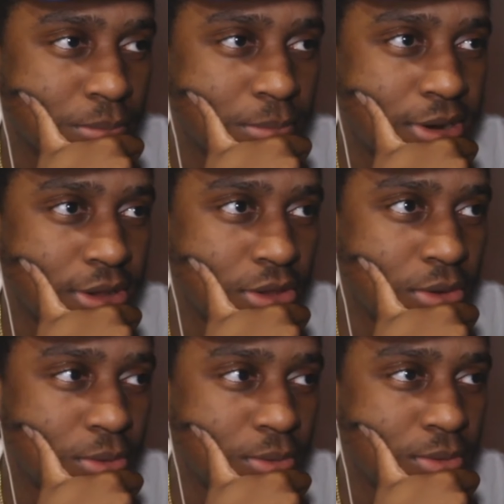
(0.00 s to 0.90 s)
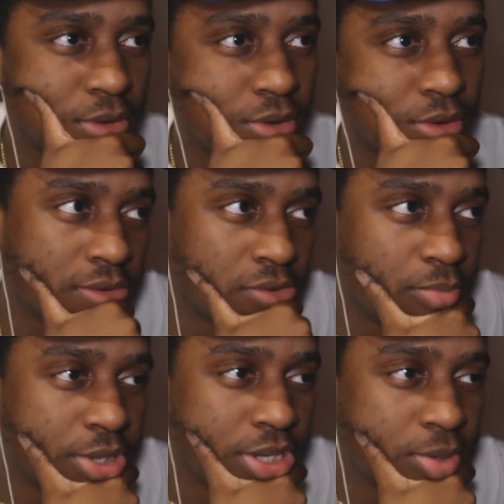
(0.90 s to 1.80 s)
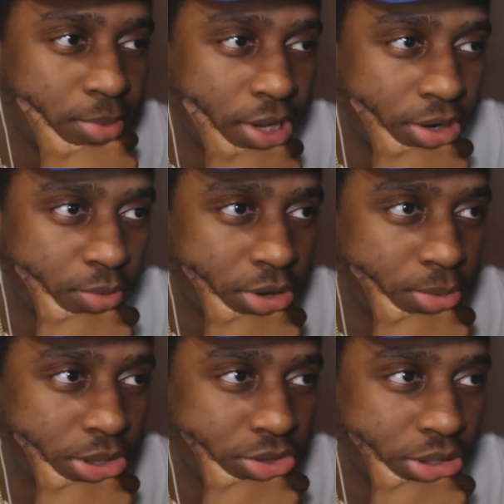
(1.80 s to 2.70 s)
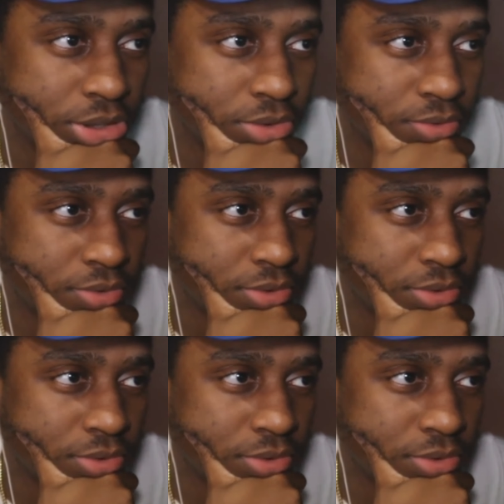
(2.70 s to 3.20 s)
By you. You're going to beat him like a runaway slave.